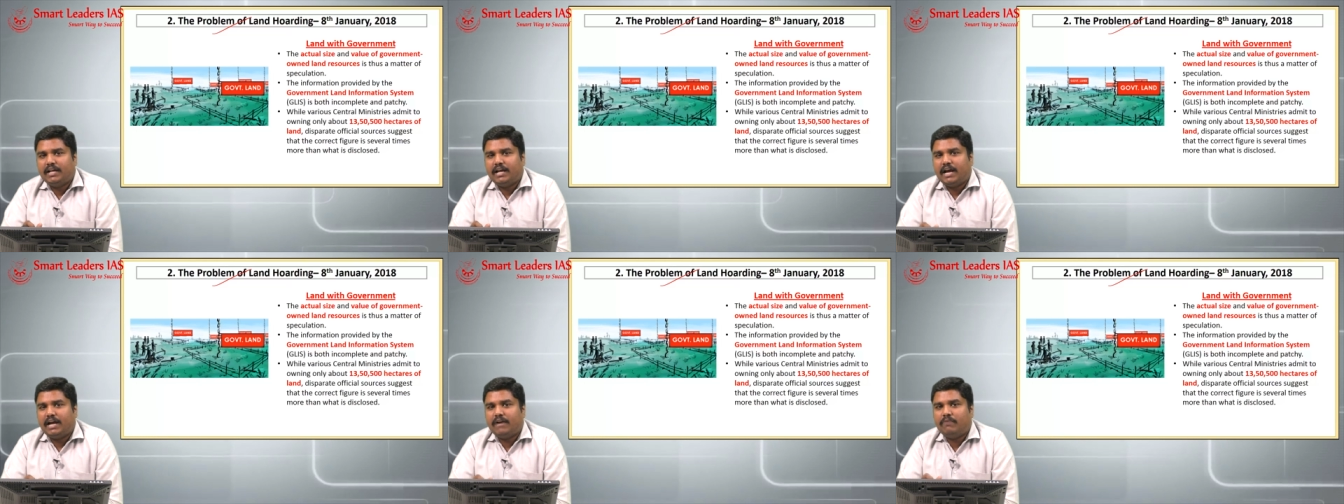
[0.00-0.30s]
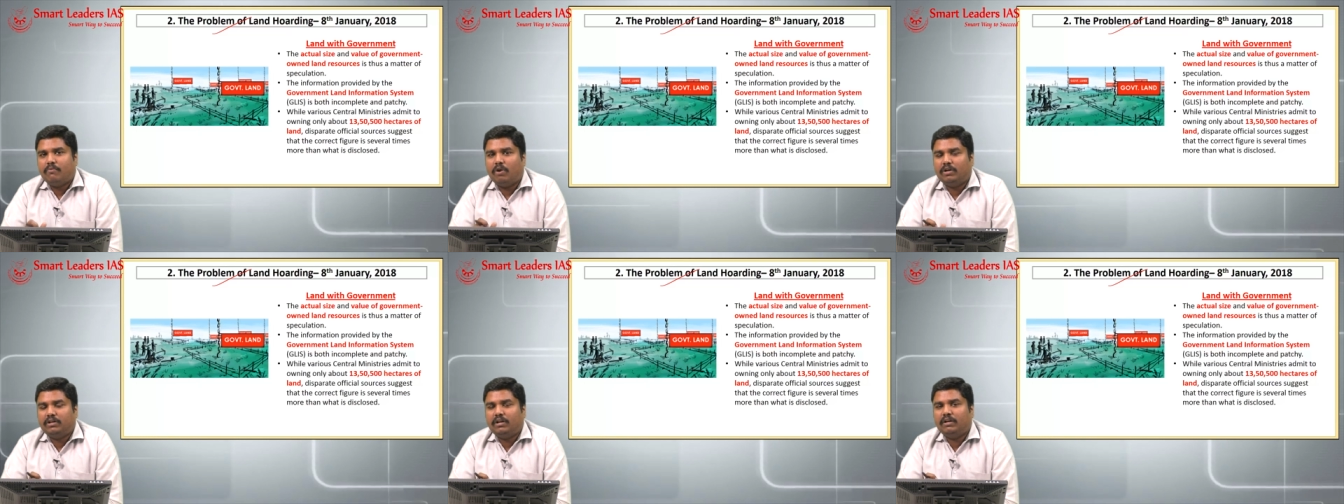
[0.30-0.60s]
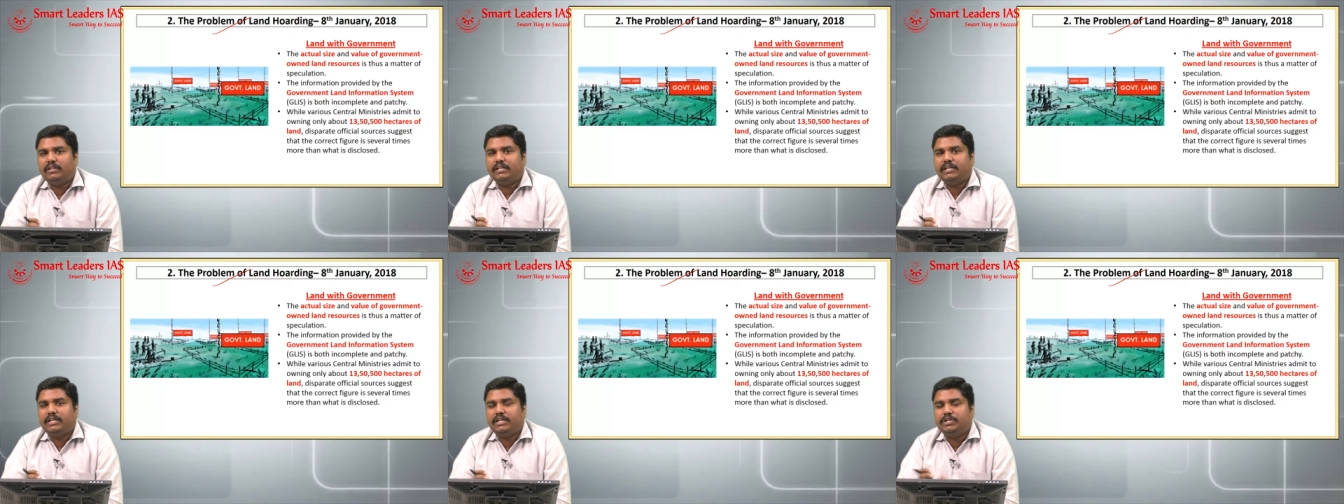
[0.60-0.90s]
and what are
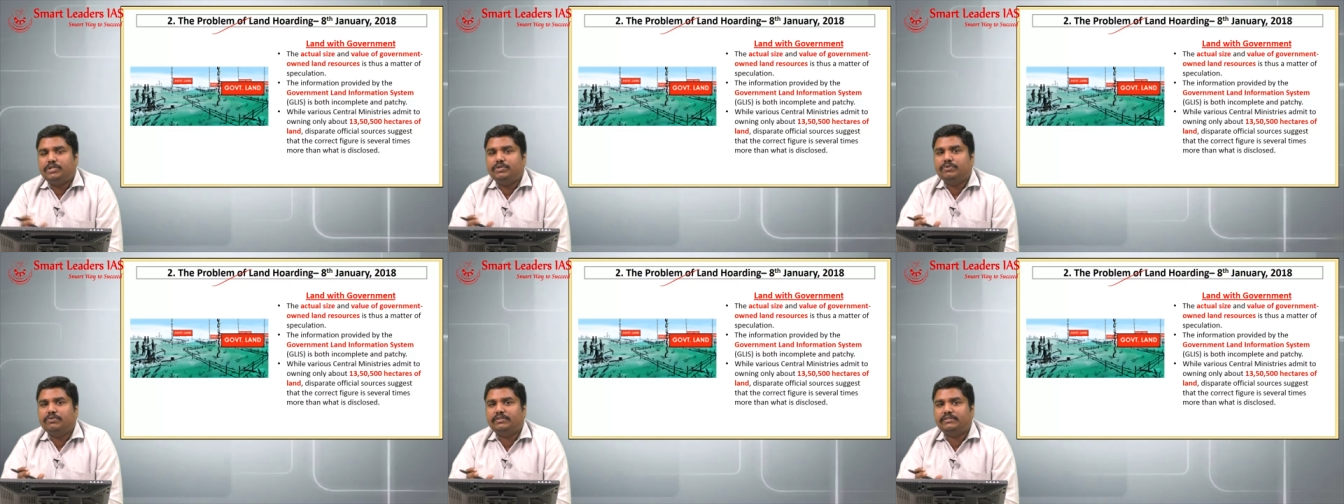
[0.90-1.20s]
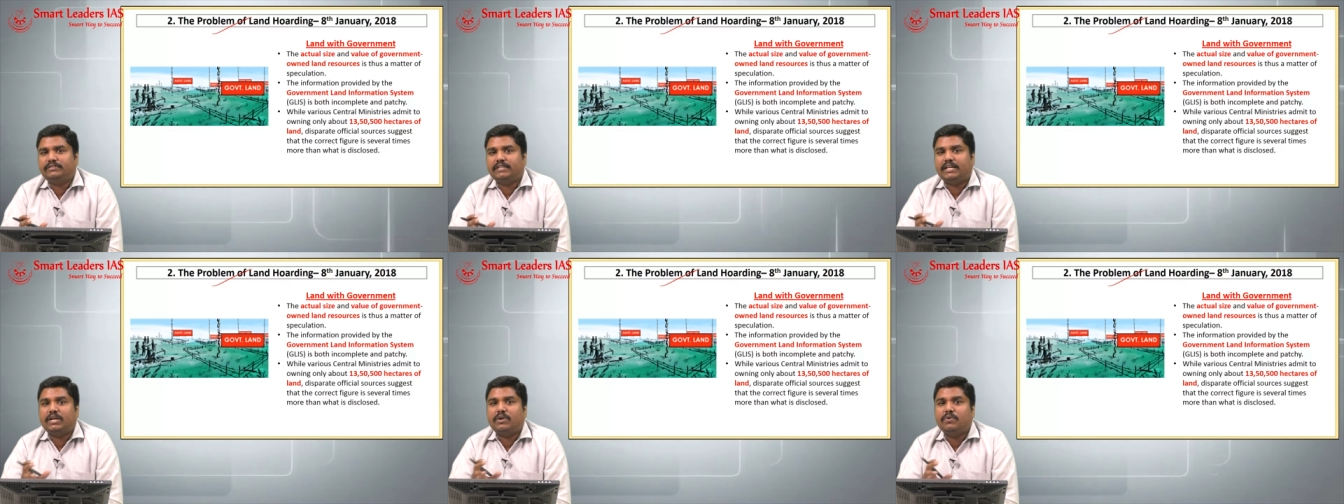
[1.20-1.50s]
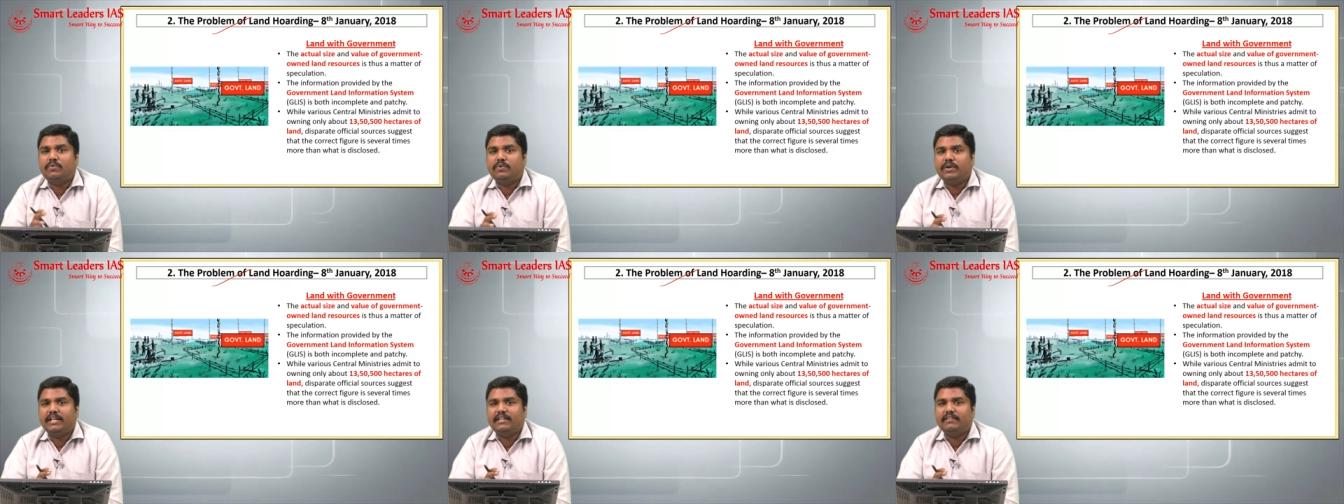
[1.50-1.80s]
the issues
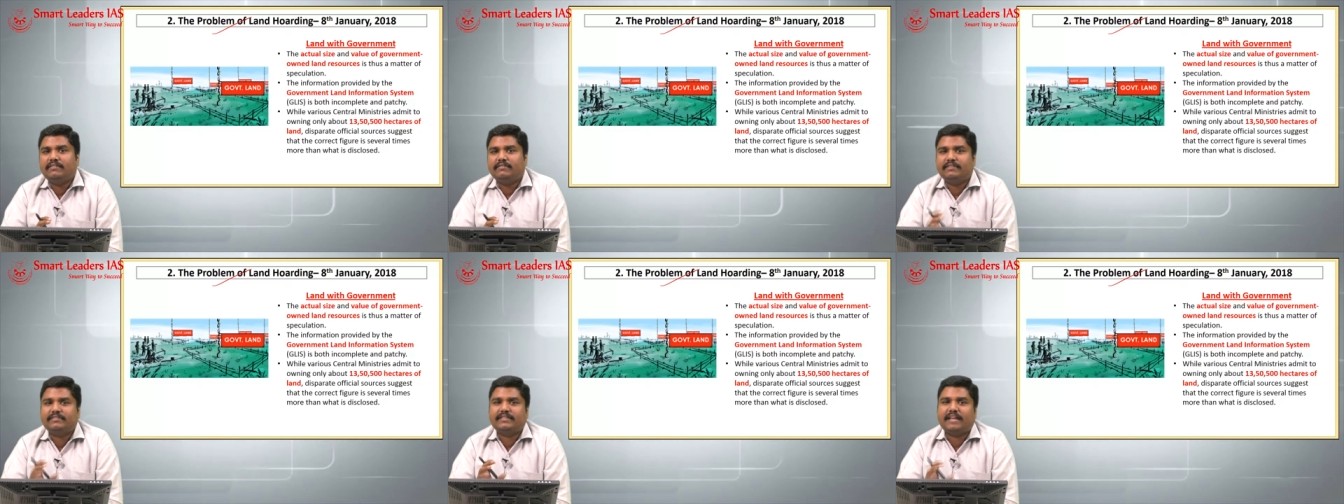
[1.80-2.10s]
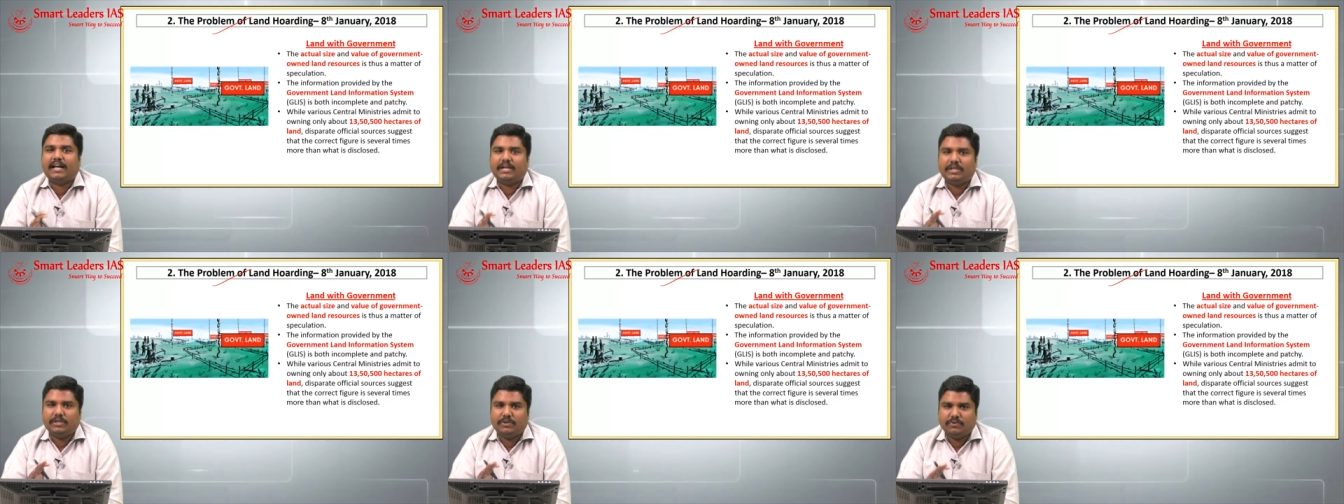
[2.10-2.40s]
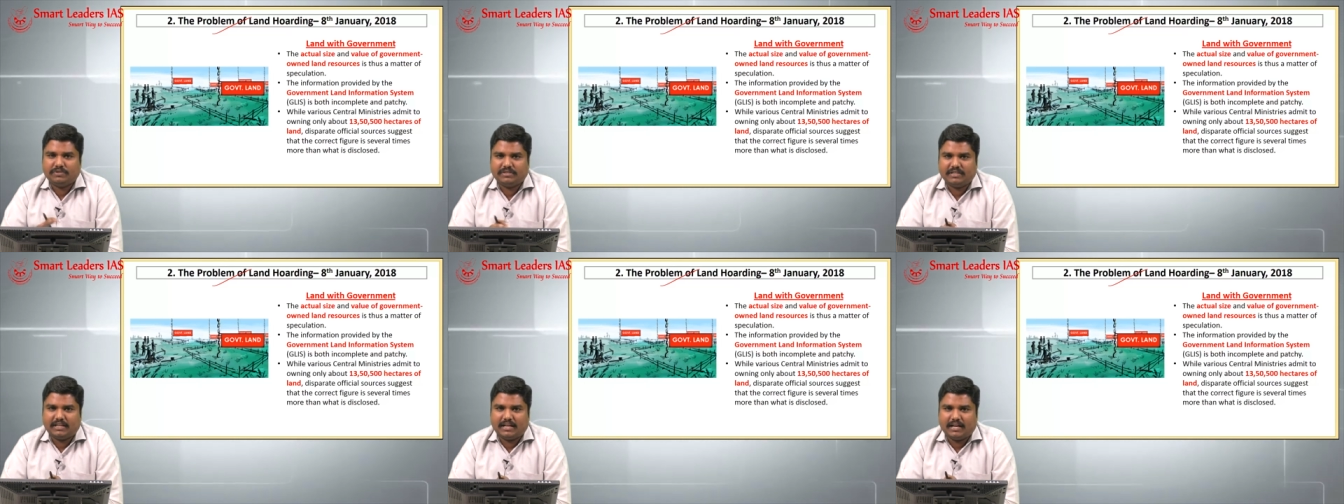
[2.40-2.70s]
surrounding this
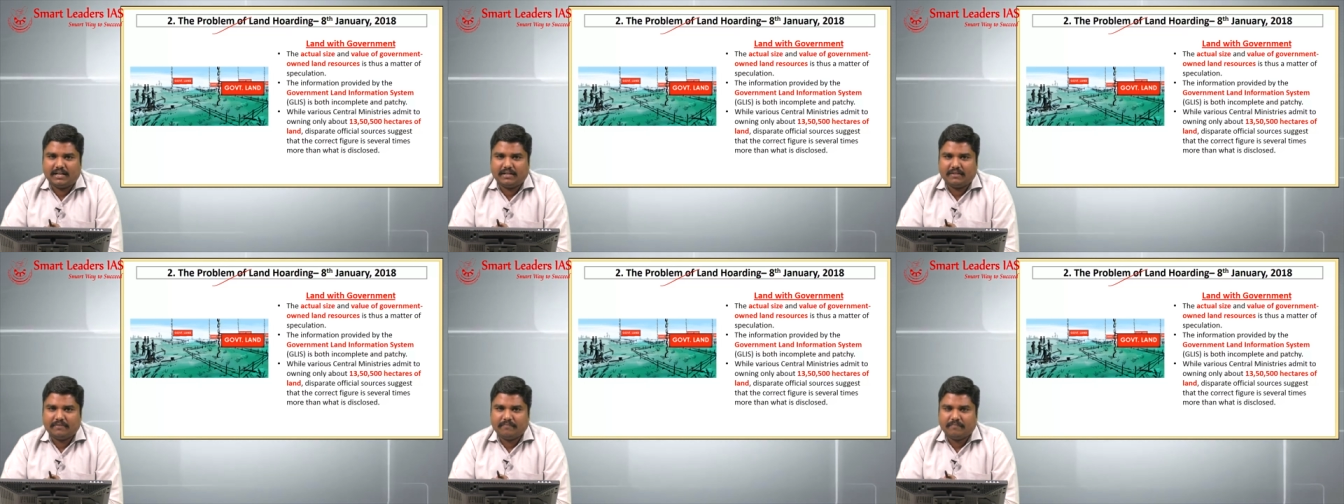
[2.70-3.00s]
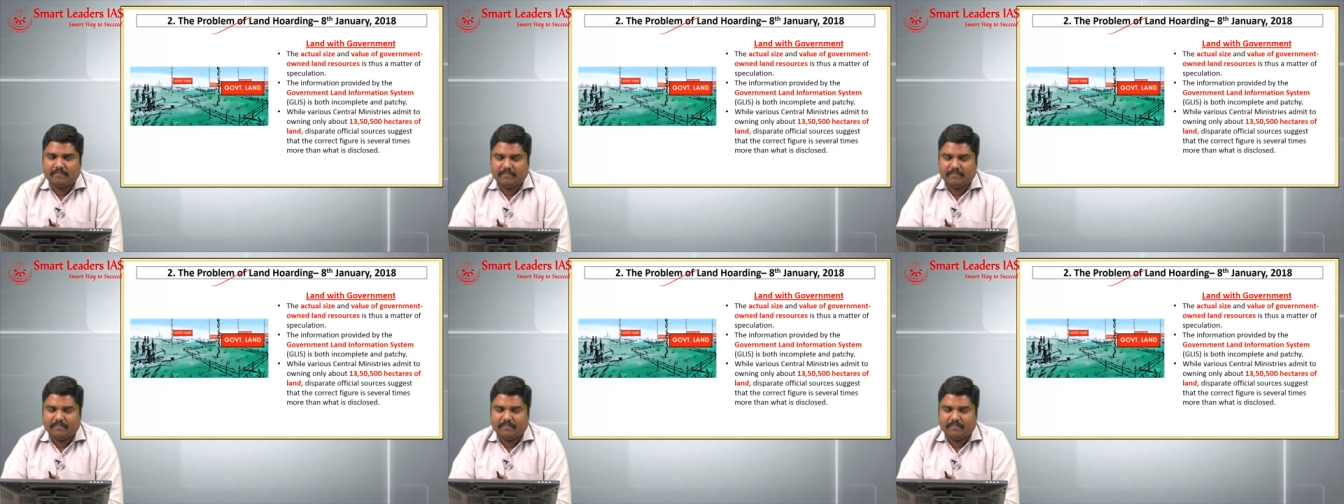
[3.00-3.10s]
unused land.